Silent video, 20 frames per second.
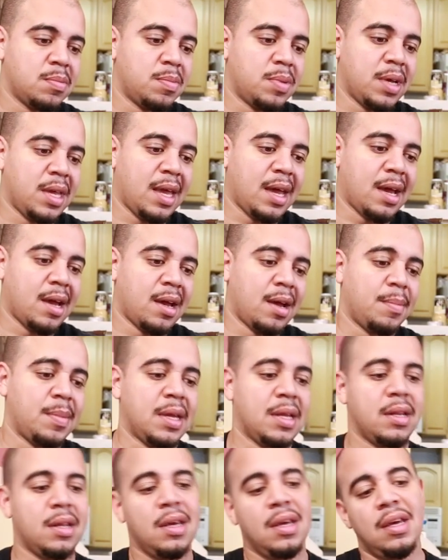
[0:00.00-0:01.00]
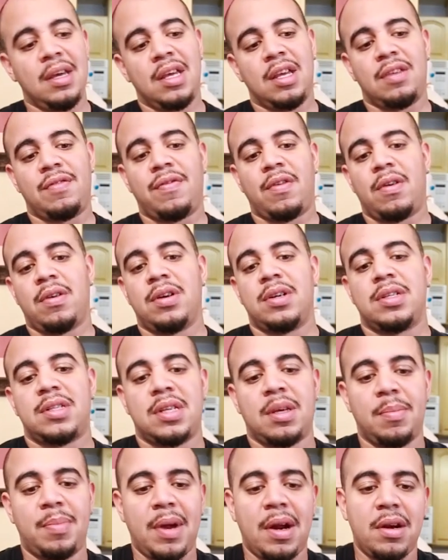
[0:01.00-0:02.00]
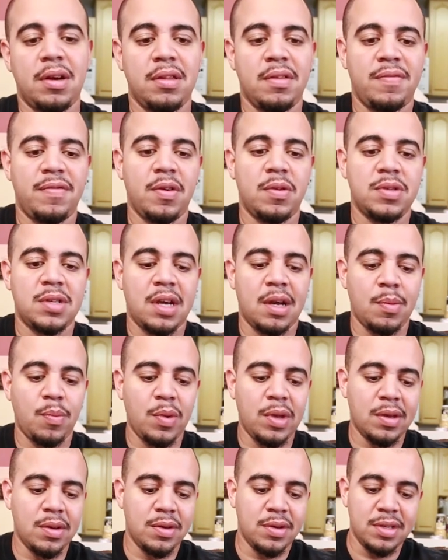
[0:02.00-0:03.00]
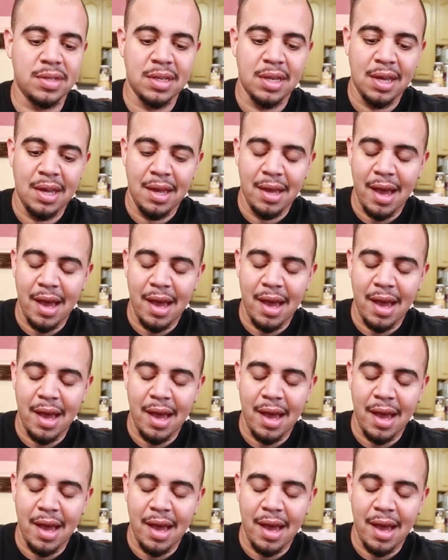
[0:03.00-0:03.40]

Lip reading: But yeah, I mean, as far as compared to the Fothon wheels,